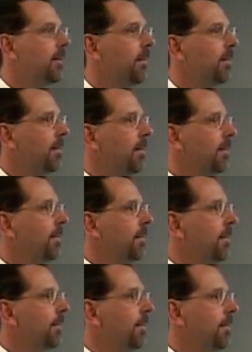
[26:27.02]

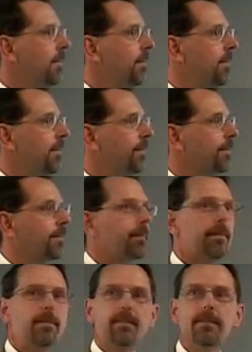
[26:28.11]

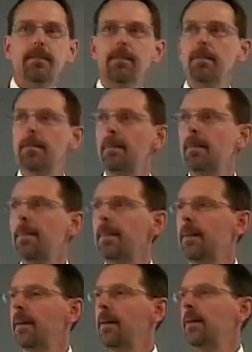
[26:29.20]

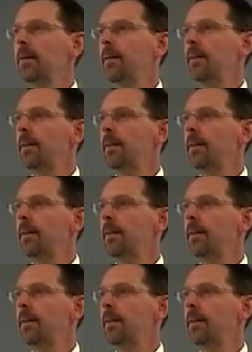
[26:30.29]
[no speech]